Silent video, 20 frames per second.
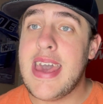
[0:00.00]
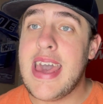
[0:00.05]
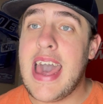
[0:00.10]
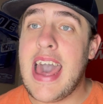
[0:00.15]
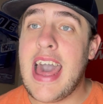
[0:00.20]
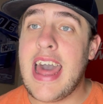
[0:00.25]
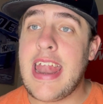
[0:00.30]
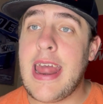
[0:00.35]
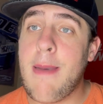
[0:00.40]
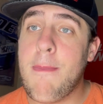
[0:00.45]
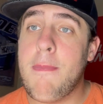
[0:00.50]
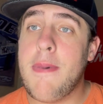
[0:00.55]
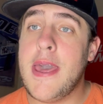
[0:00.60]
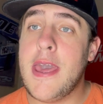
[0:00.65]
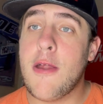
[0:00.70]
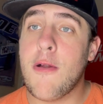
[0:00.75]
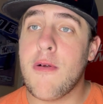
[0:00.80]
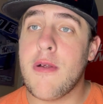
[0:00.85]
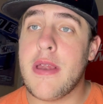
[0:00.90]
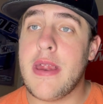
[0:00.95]
had a
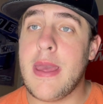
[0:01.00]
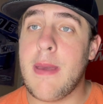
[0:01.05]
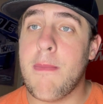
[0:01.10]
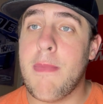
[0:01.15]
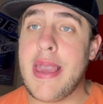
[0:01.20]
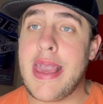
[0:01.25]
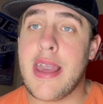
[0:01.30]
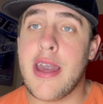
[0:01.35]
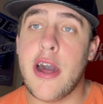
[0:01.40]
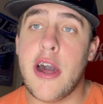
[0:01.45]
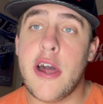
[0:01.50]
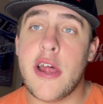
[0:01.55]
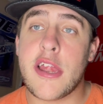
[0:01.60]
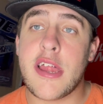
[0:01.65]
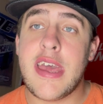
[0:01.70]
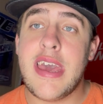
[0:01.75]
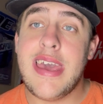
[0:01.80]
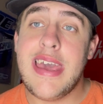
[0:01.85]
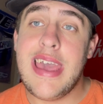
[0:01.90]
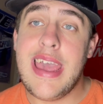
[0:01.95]
penalty because
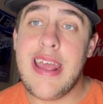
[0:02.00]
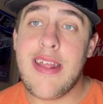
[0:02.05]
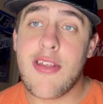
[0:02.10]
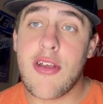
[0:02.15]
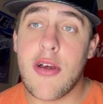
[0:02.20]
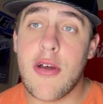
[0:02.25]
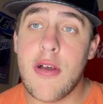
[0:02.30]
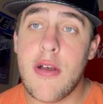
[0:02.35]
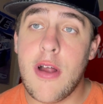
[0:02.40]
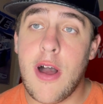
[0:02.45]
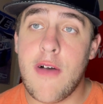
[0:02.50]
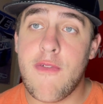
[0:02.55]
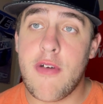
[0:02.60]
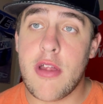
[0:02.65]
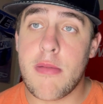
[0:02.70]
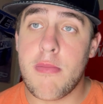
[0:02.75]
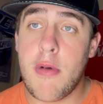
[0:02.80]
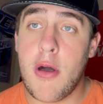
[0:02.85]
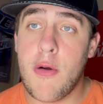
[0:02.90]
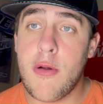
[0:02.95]
he turned off
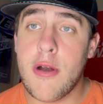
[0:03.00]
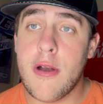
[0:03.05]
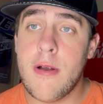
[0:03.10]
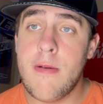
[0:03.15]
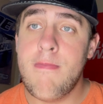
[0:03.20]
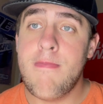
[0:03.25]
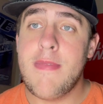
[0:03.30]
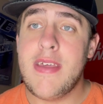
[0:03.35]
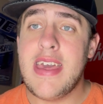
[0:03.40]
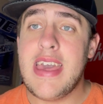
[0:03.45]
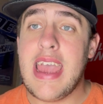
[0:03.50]
his motor